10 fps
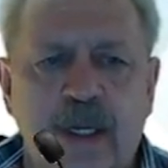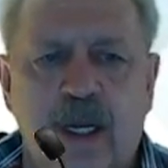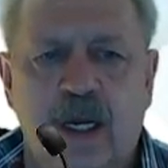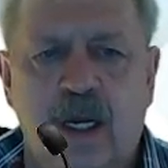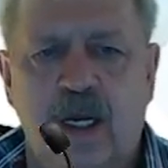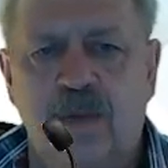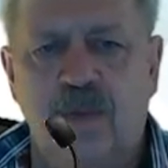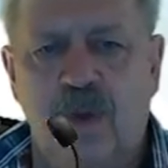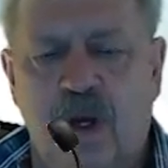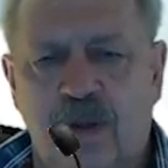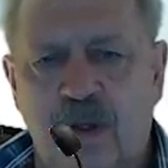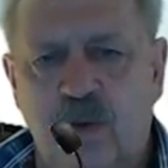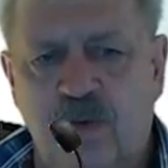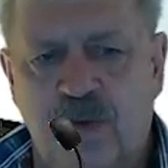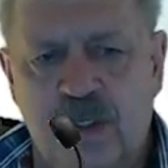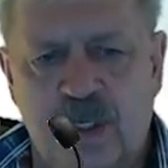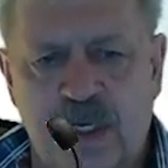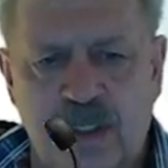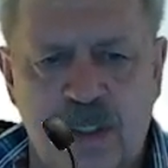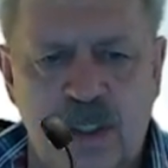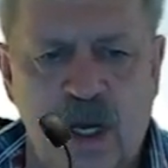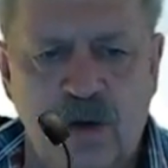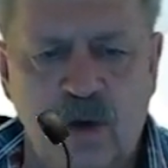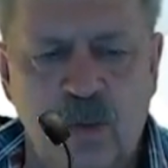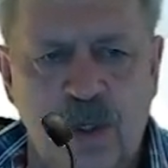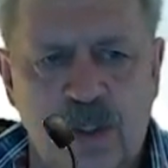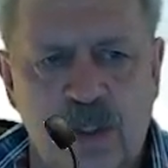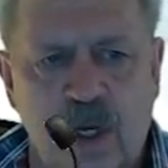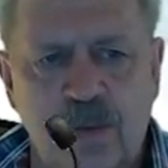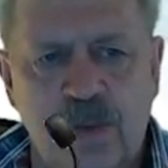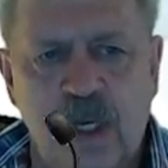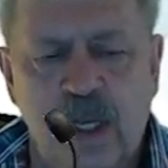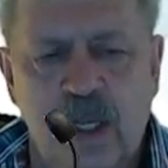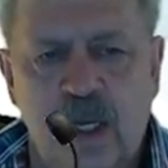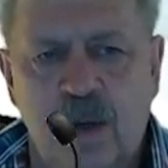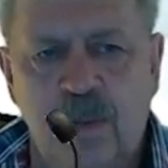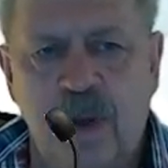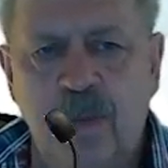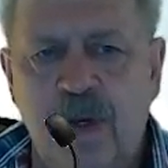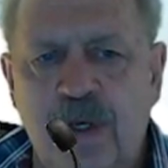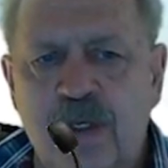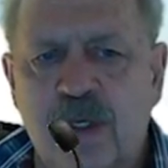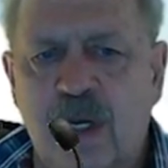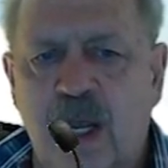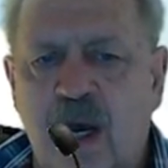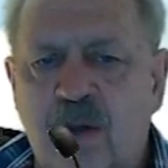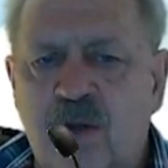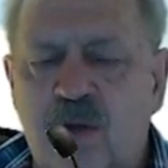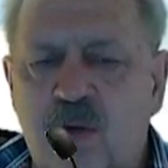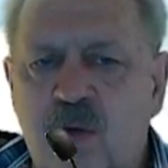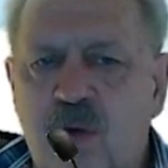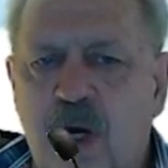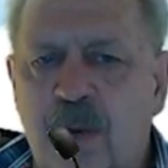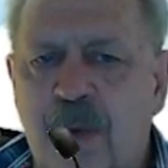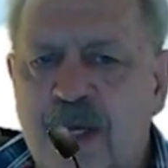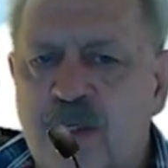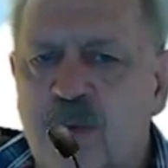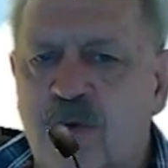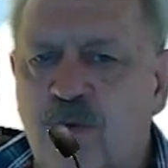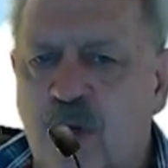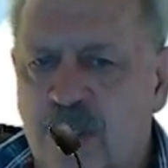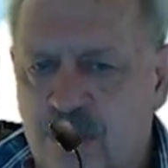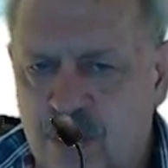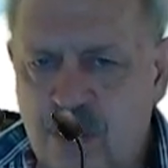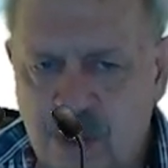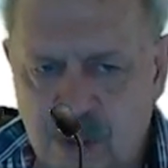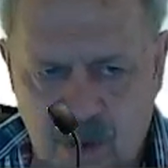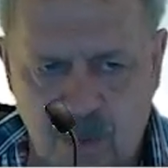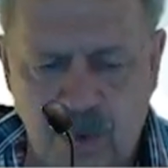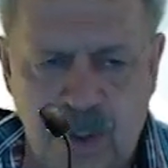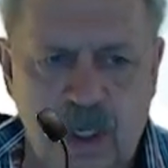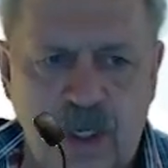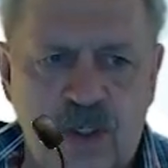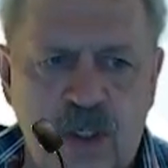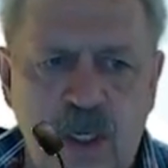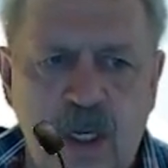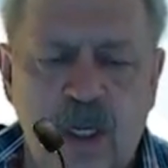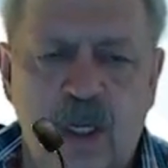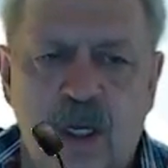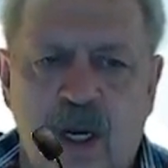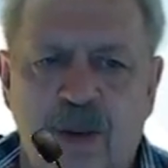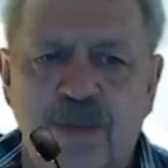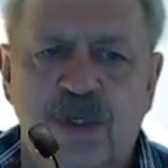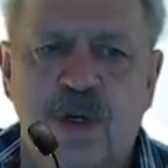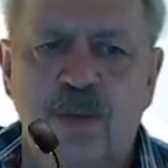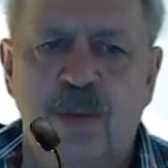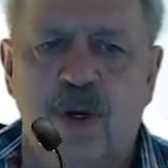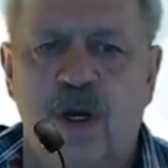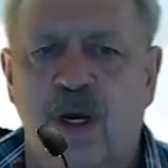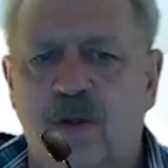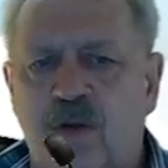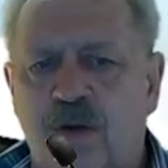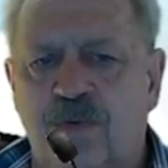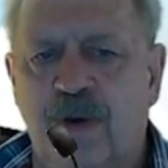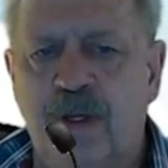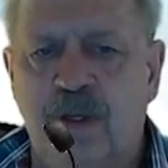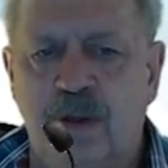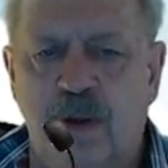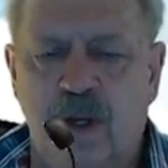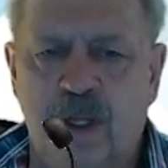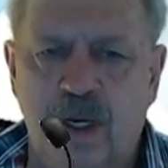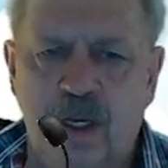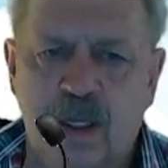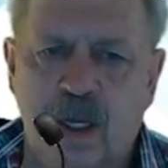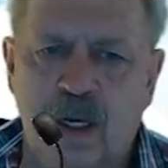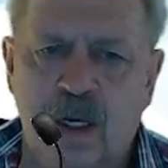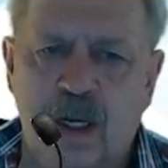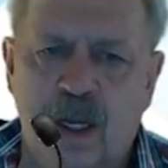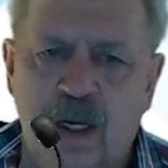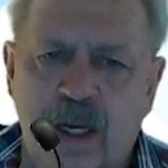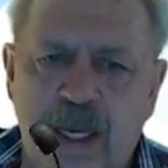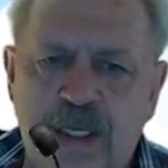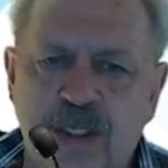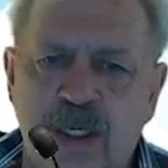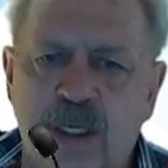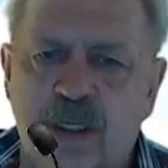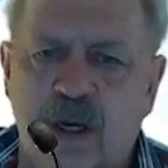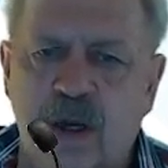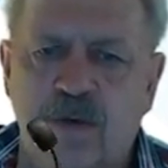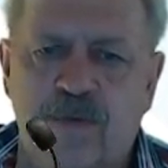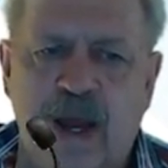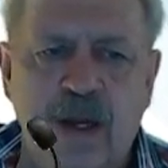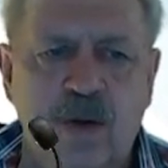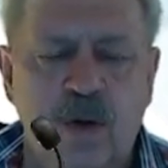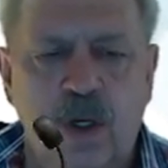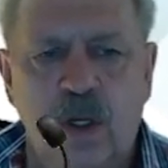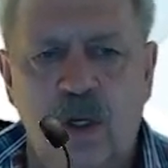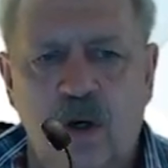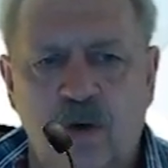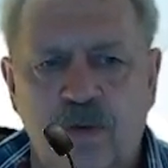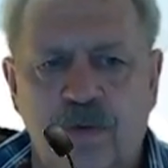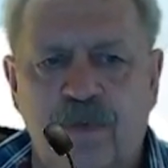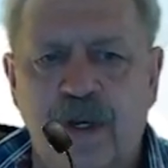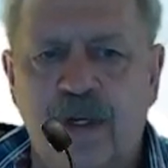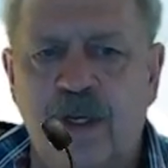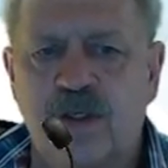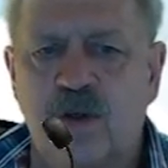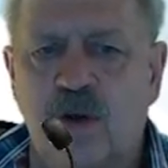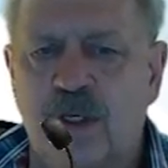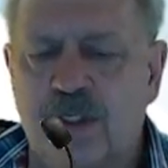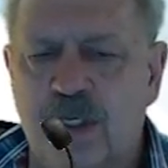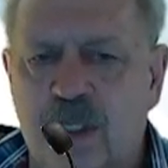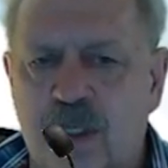I think we've discussed this now numerous times, a member is allowed to a maximum of 1/3 commutation lump sum to the fund credit unless the entire value of the fund does not exceed the